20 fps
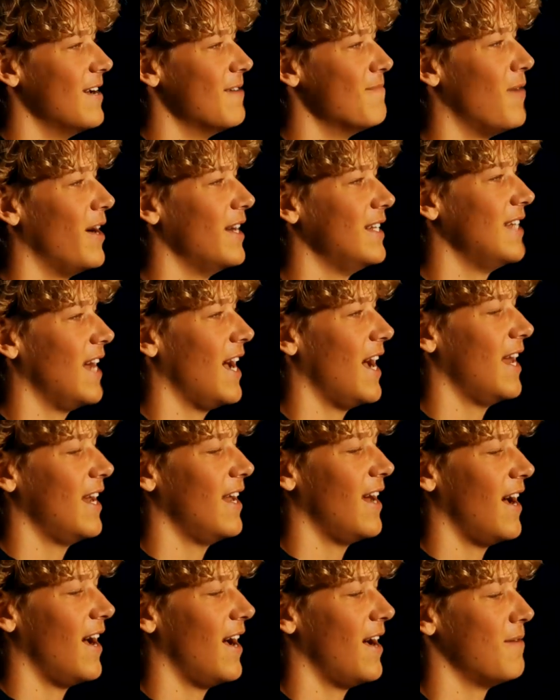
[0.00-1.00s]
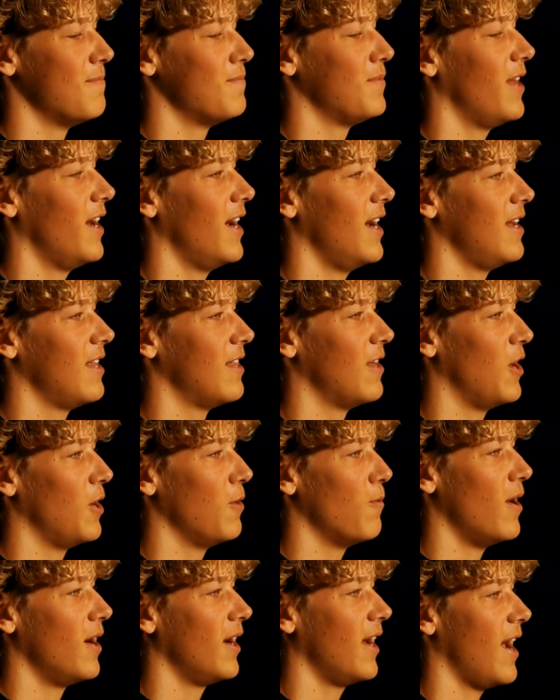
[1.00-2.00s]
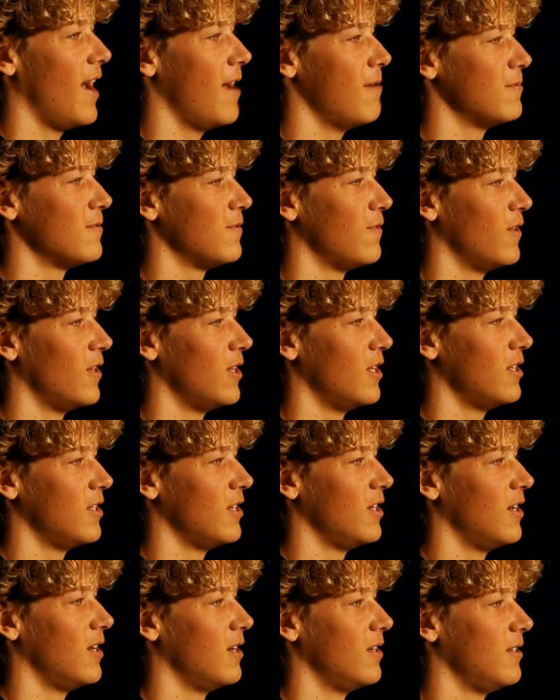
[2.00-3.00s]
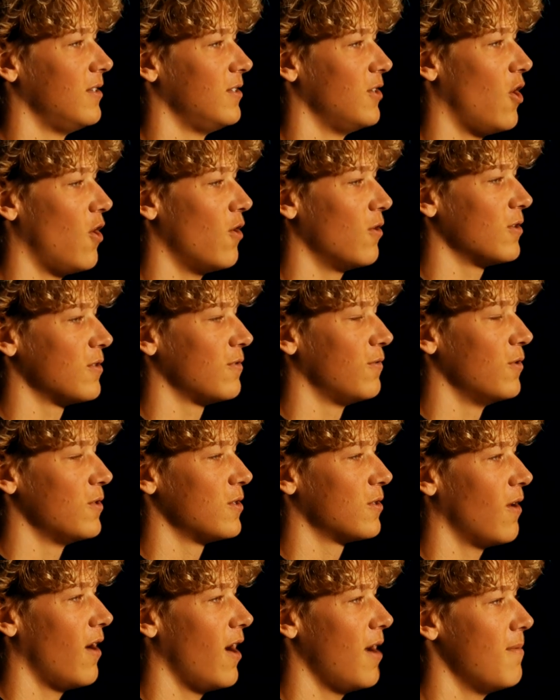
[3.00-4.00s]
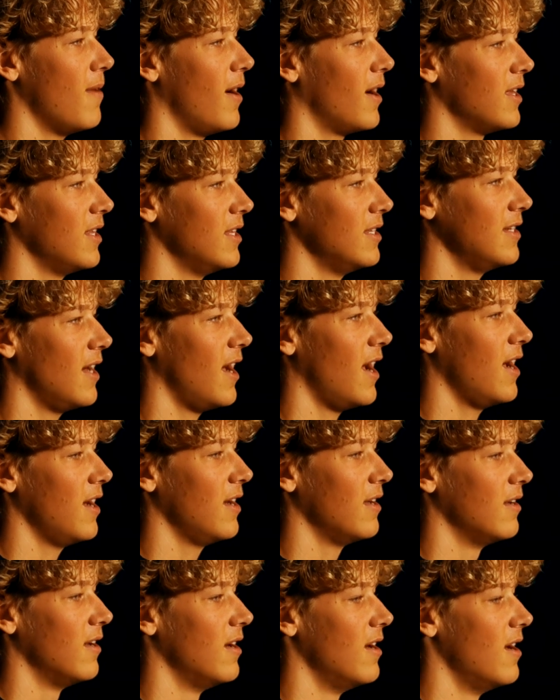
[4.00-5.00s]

My dad uh, played 31 games for the Dogs, Footscray, back in the day, and